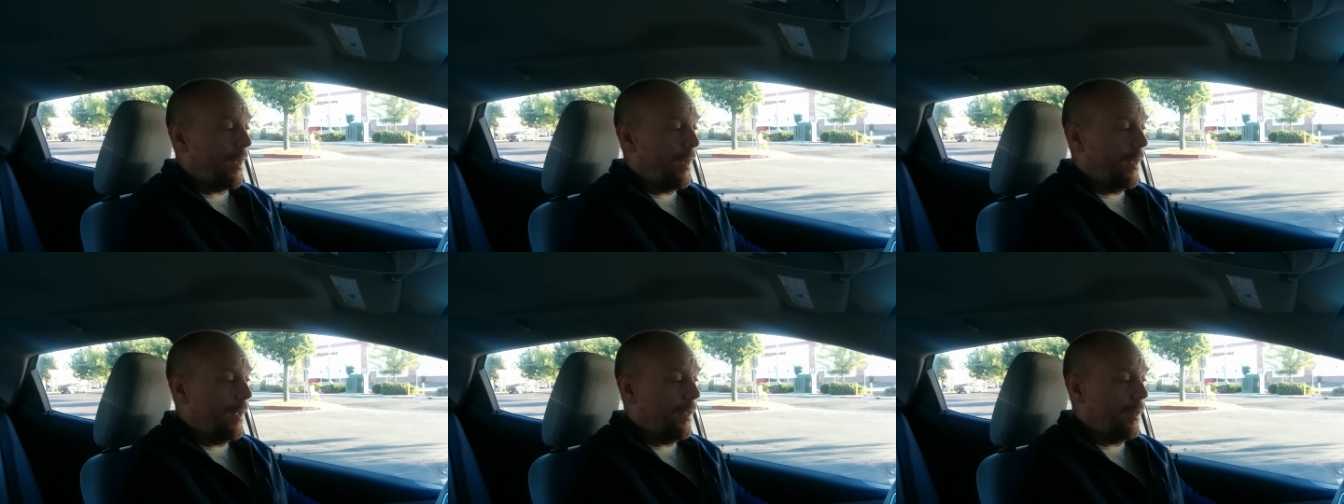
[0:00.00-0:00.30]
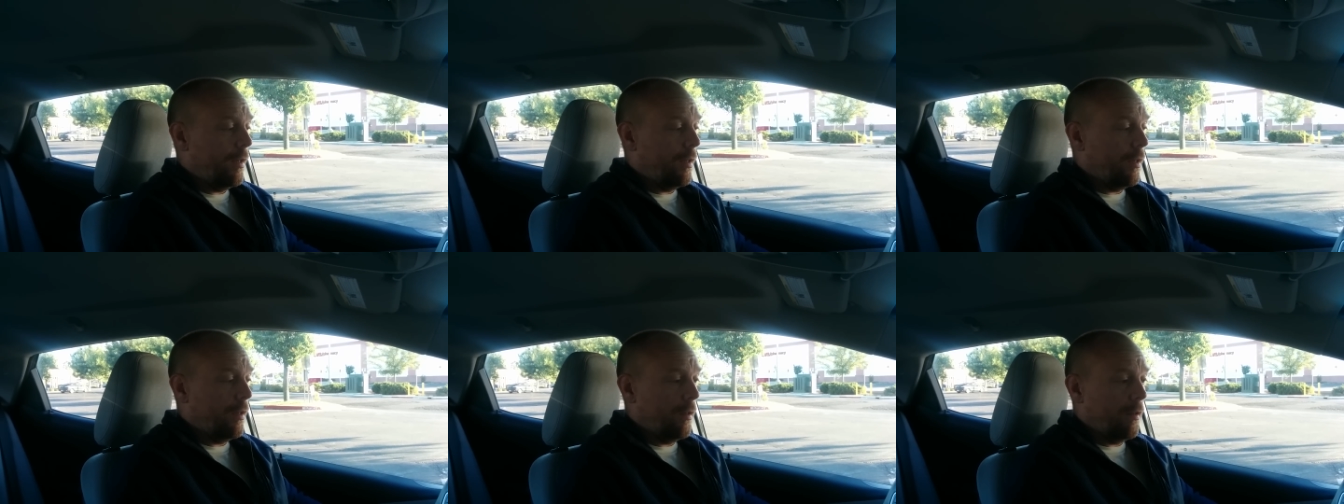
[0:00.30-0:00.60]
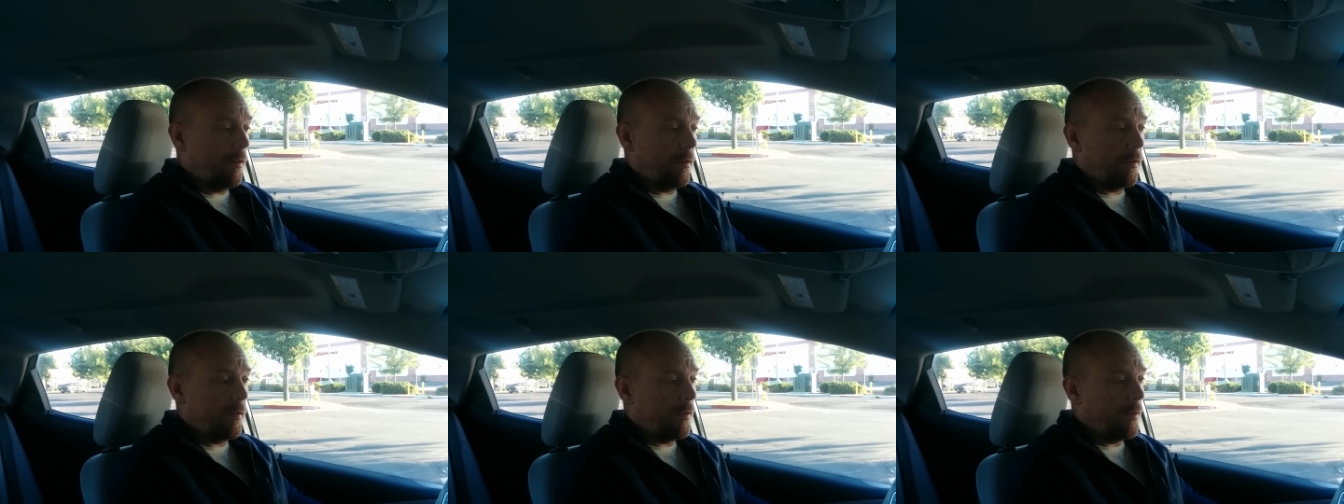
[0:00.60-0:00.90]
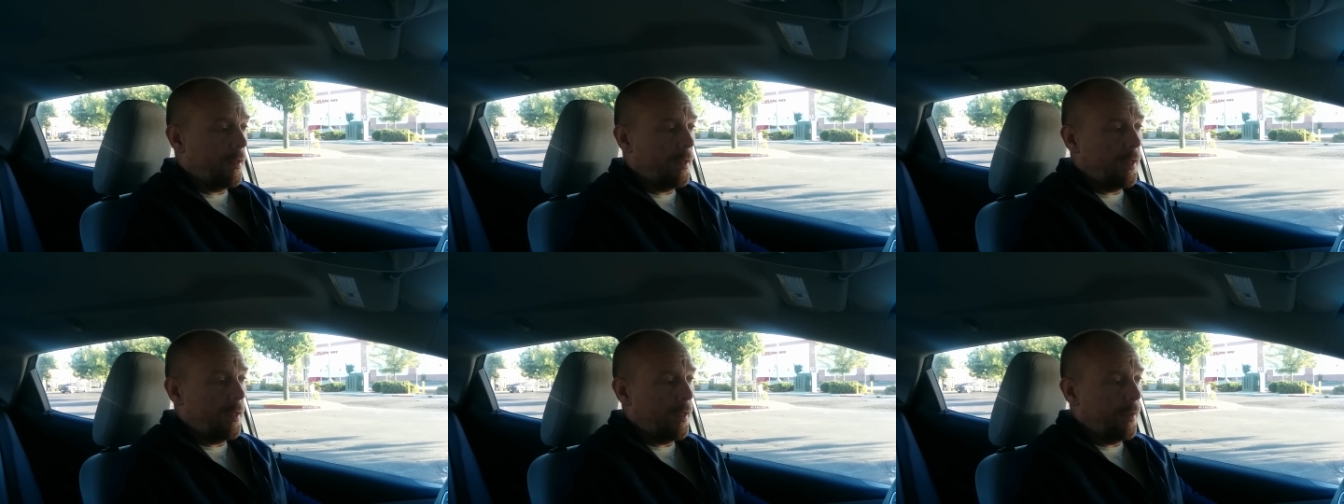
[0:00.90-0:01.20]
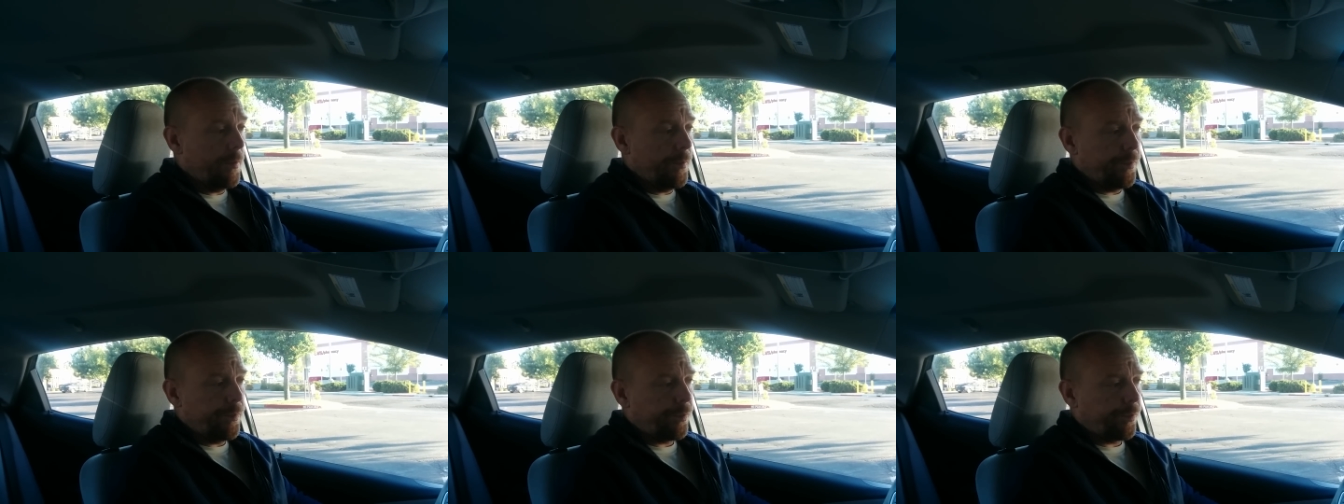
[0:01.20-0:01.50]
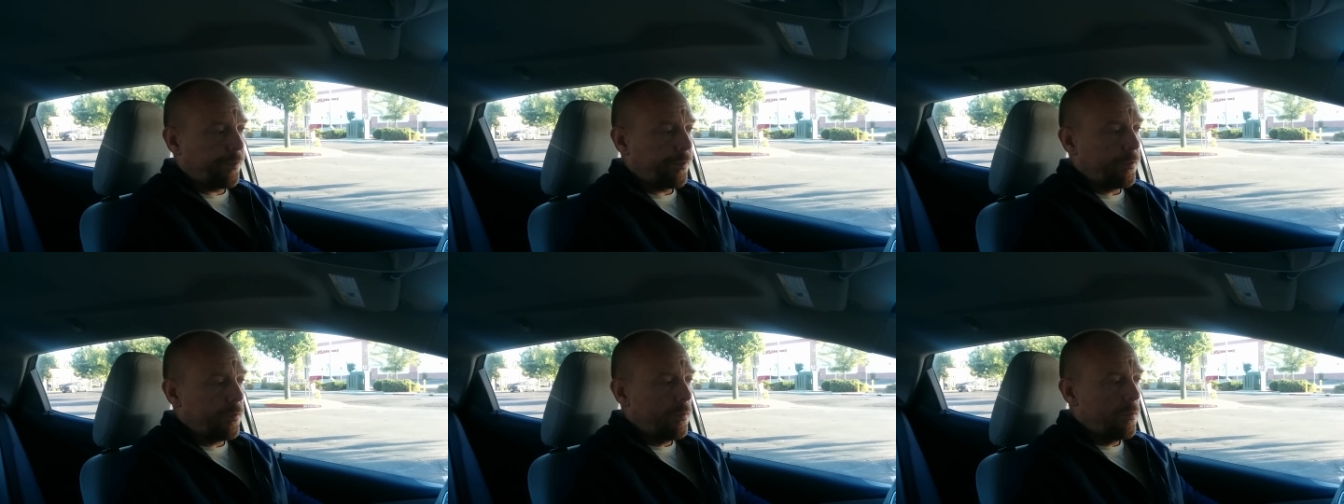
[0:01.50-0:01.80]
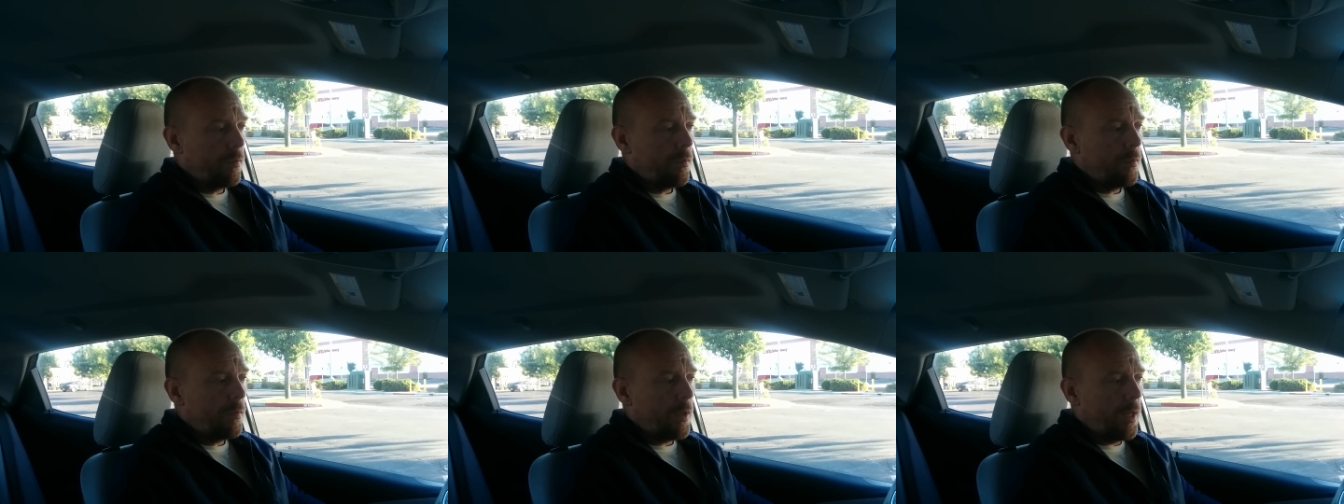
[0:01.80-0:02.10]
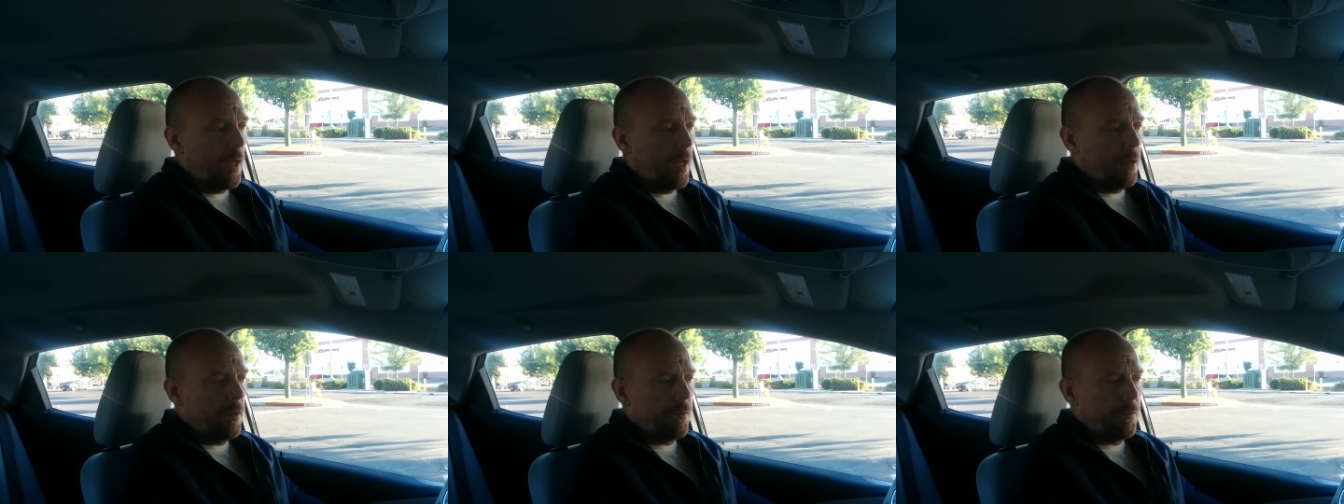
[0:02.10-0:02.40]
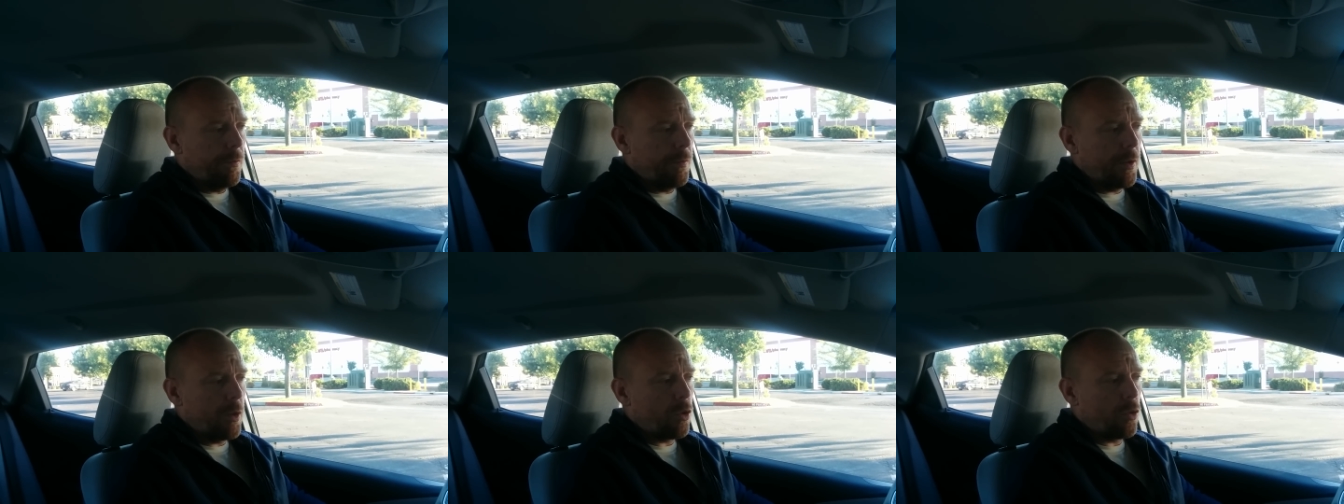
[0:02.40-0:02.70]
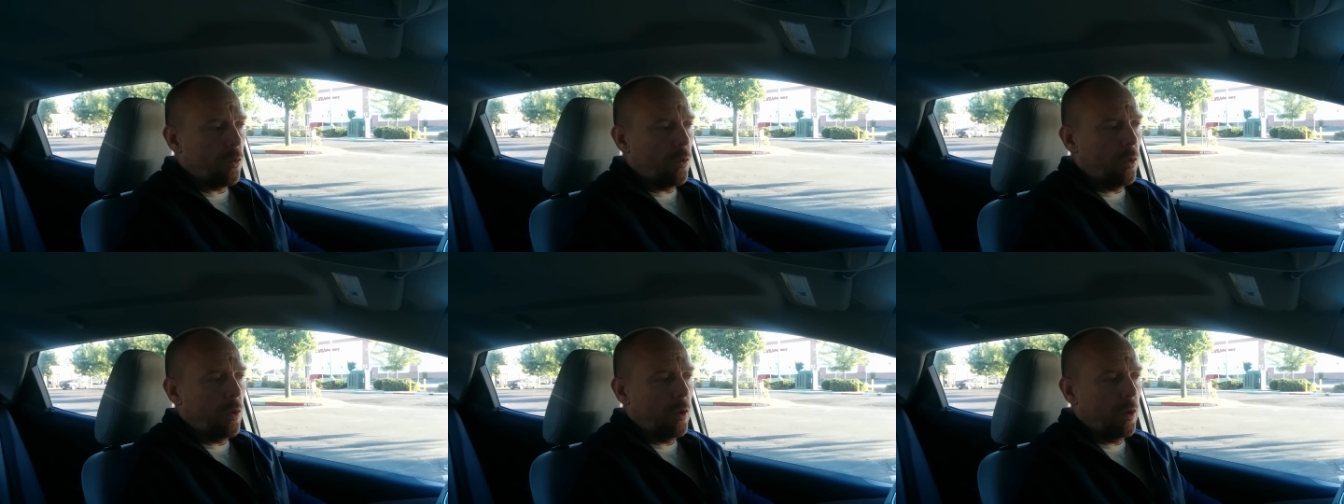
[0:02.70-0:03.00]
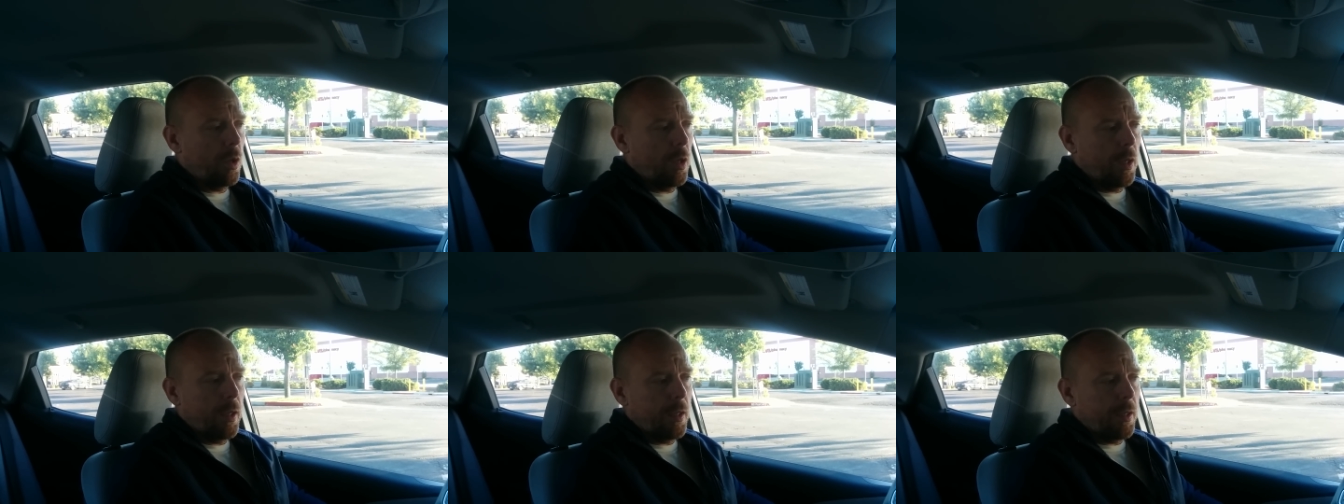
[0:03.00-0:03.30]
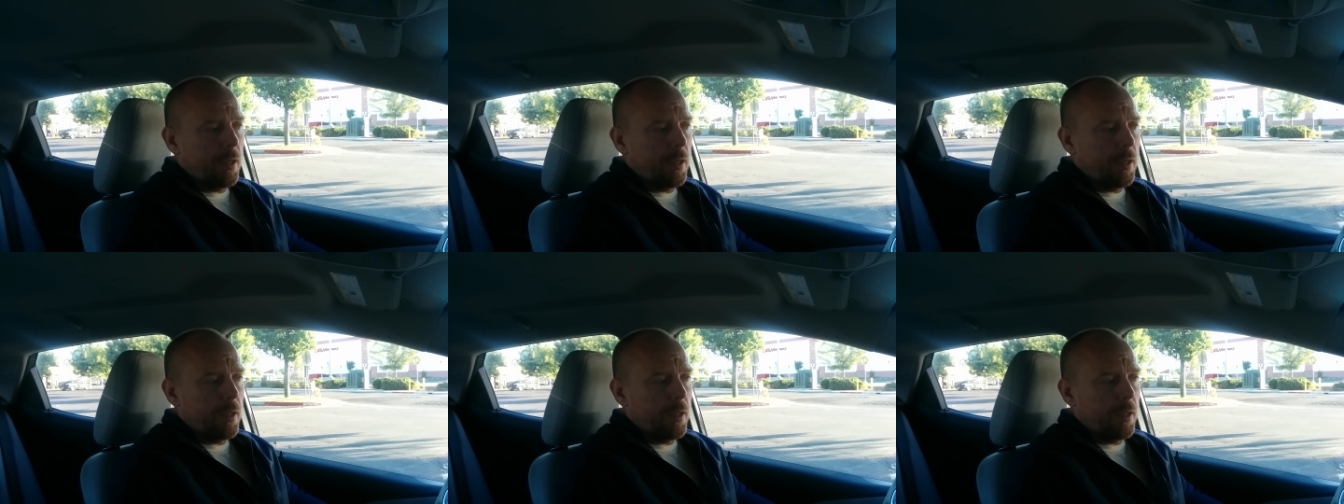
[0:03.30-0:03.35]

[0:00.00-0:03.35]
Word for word: I didn't see a visual